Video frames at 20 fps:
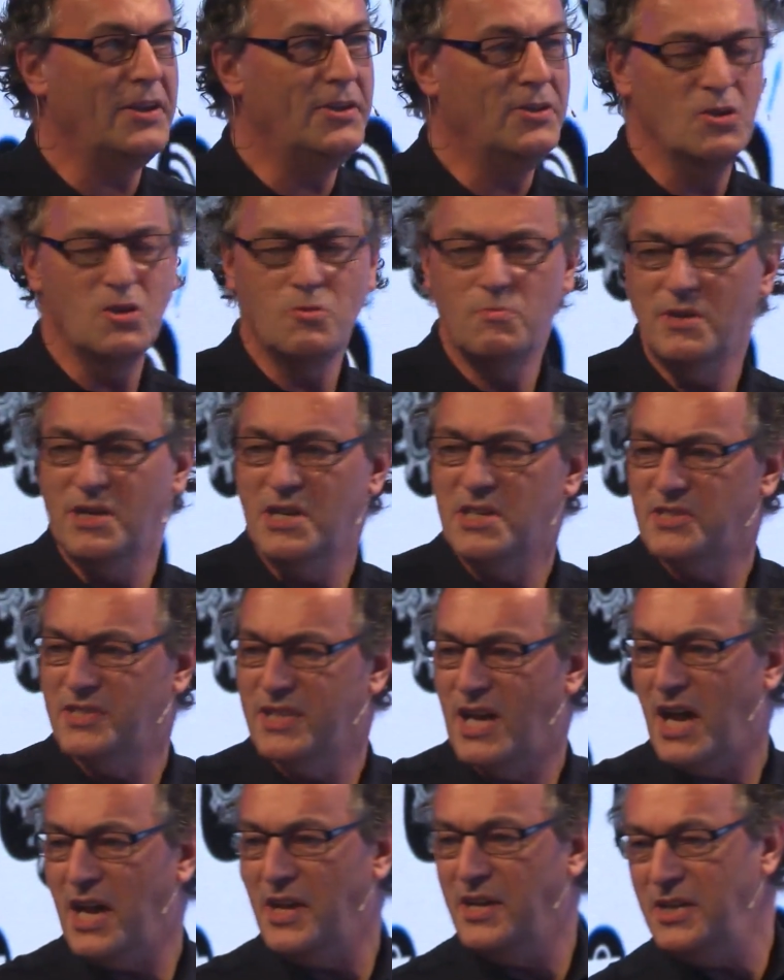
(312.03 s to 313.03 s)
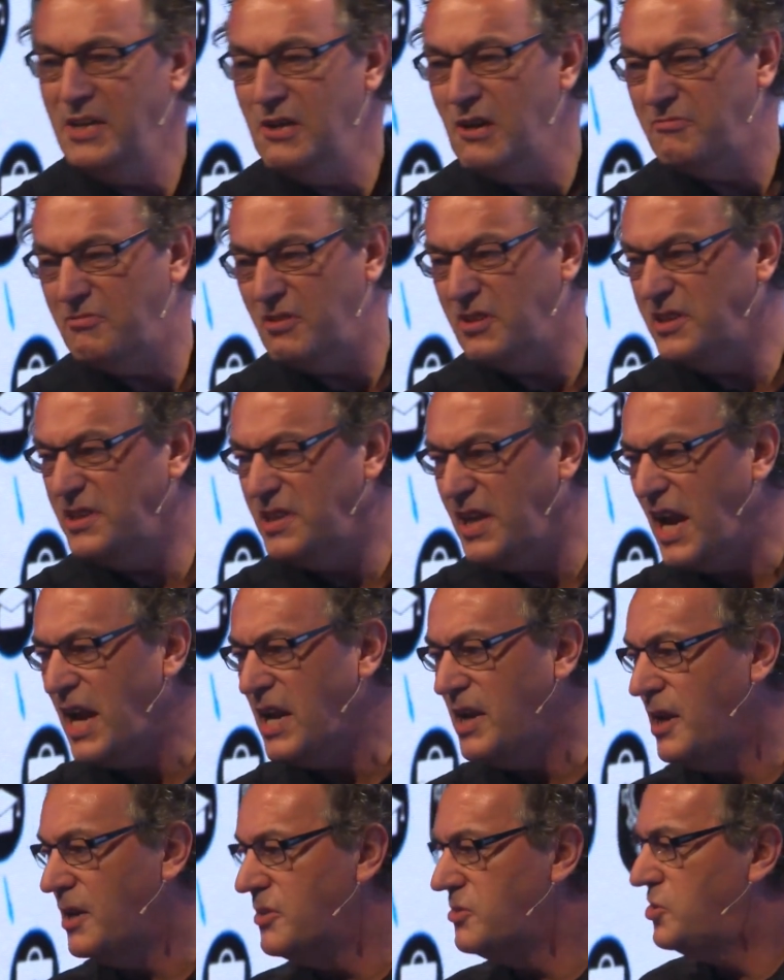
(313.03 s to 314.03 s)
a human is the idea of
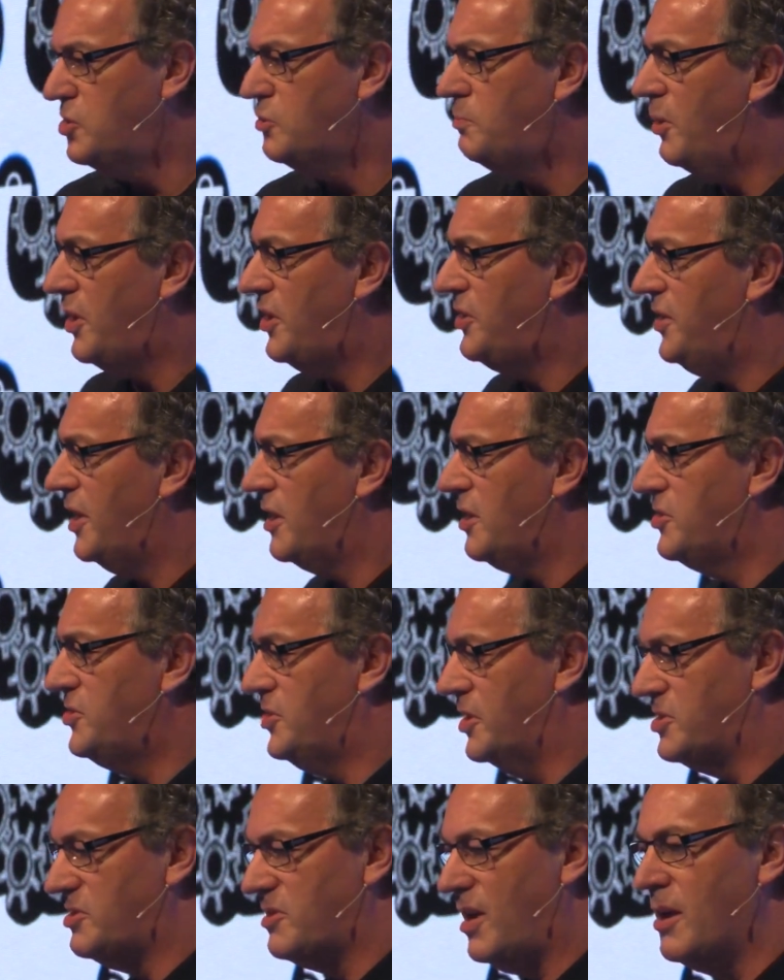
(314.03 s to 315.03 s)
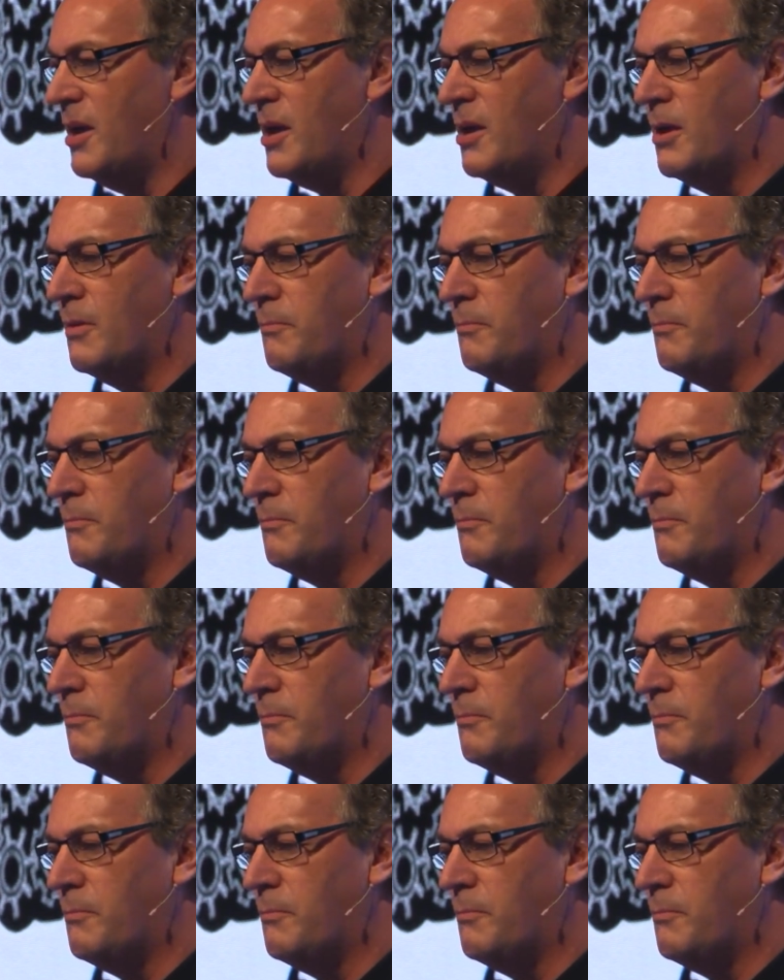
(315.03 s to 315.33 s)
attaining superintelligence, right?